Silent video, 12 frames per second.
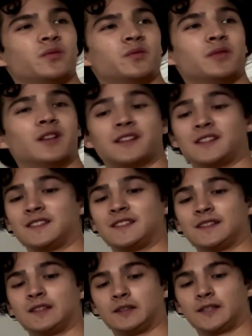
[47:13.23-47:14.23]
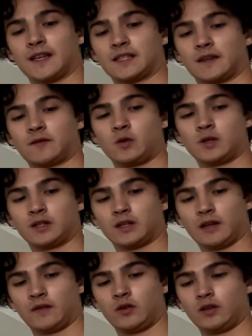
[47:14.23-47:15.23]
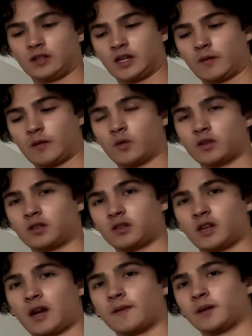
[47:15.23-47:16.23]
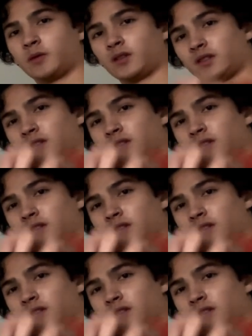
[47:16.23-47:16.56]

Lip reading: But like, this is a little test. If you can tell me which comic book